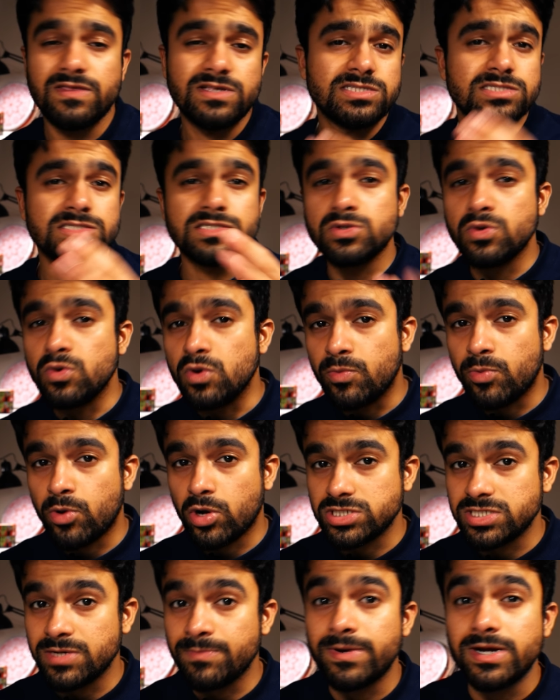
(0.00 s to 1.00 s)
this is a cool
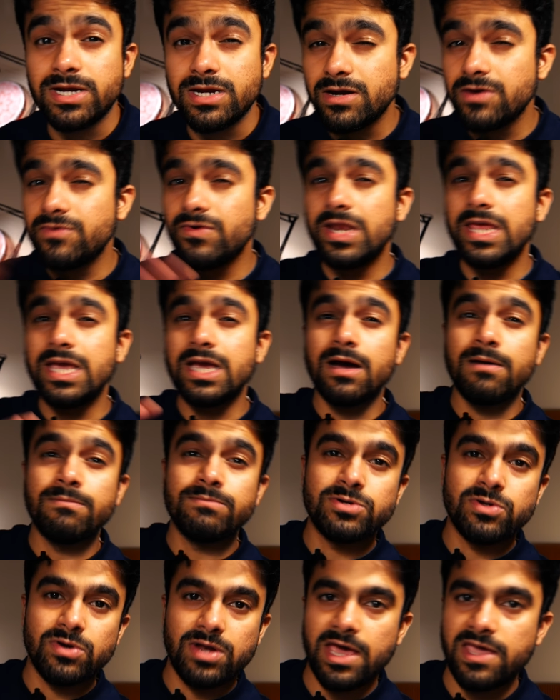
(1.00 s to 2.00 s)
project, but did it really
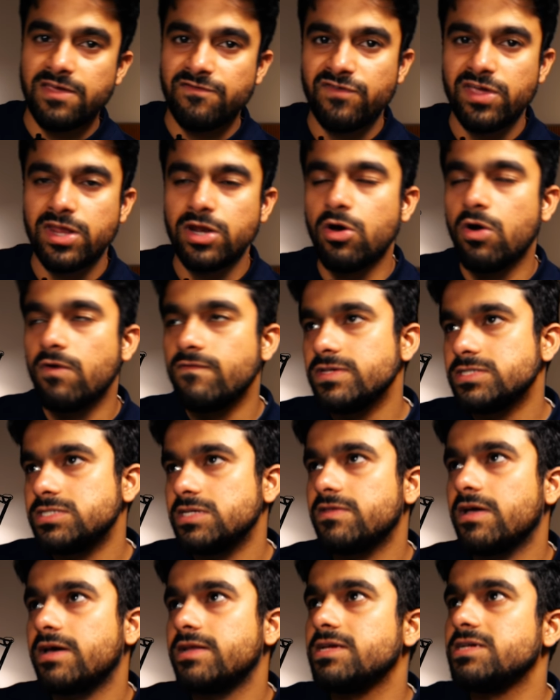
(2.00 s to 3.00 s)
come to life? And obviously
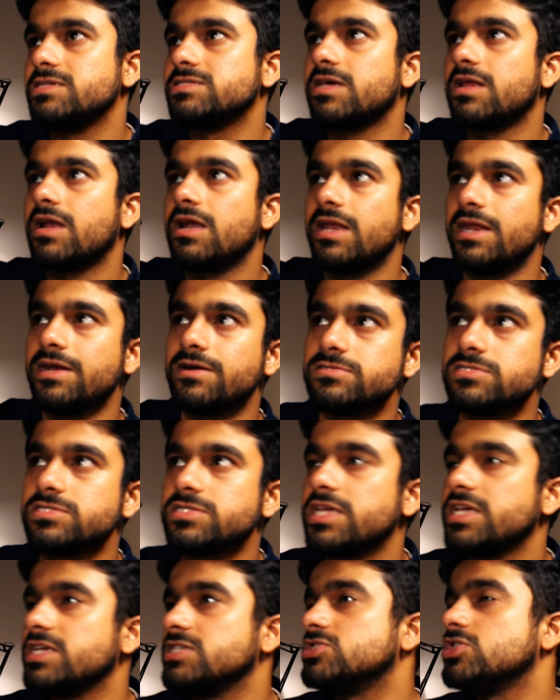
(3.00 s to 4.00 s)
that is at a later
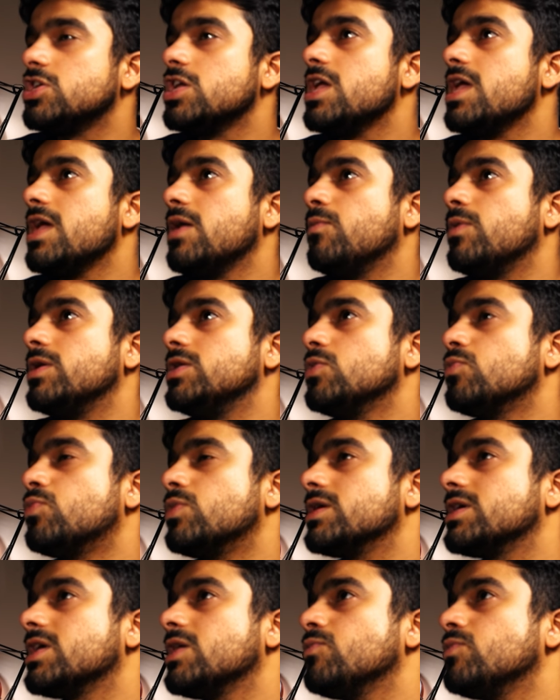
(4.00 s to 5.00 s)
stage when you're
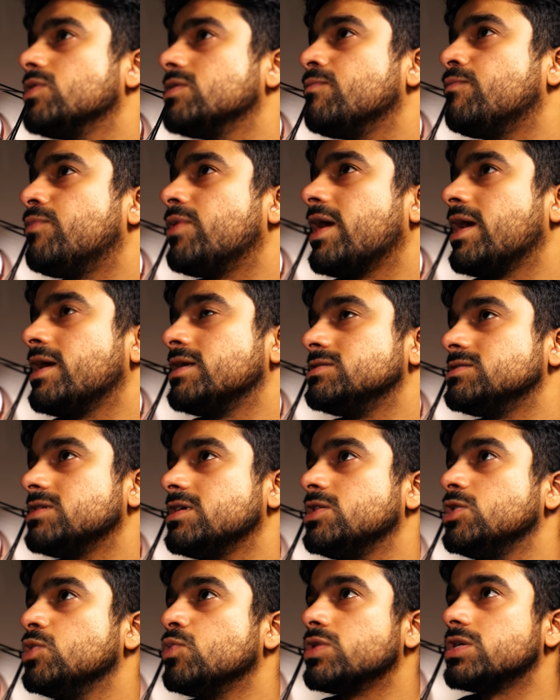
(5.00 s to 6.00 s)
working with brands
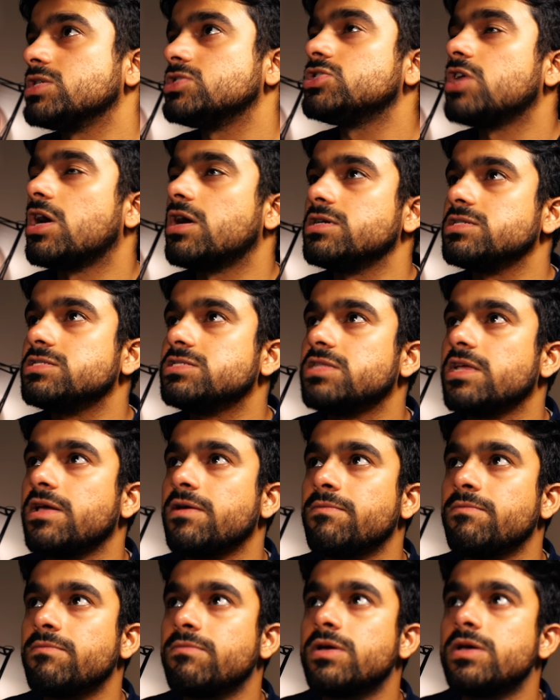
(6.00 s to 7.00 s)
and you want to charge
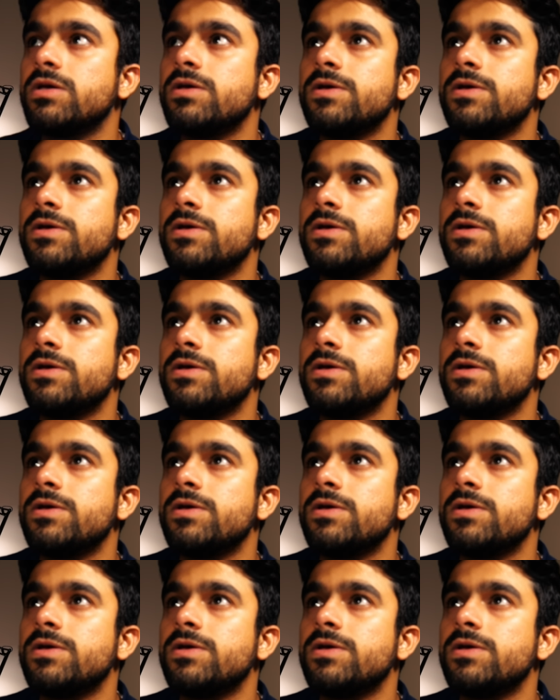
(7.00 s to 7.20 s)
them